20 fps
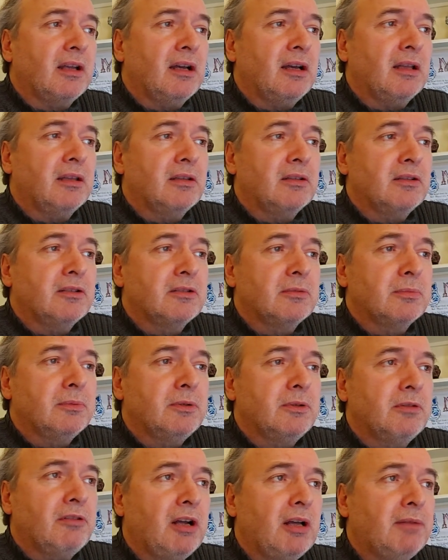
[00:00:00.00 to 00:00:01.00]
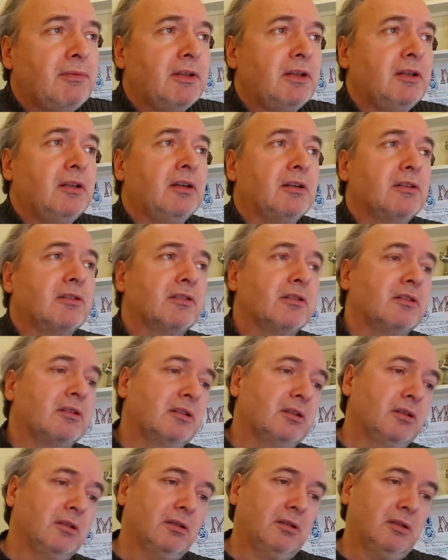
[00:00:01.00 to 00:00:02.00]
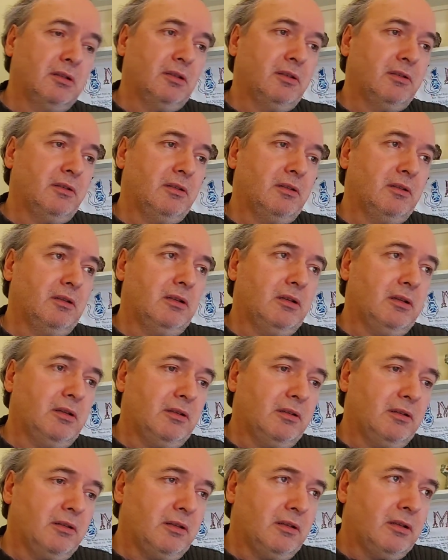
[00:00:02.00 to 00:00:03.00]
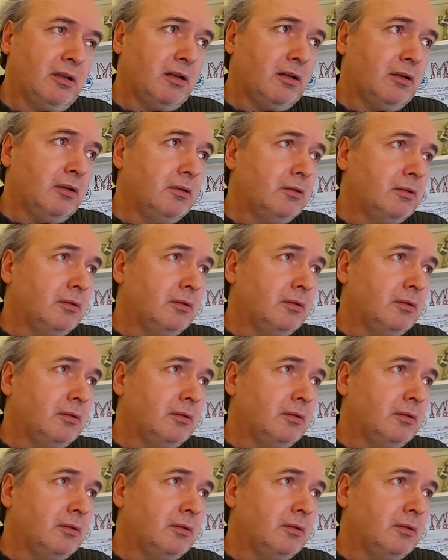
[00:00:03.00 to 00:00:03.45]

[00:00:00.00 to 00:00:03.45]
others would rather not know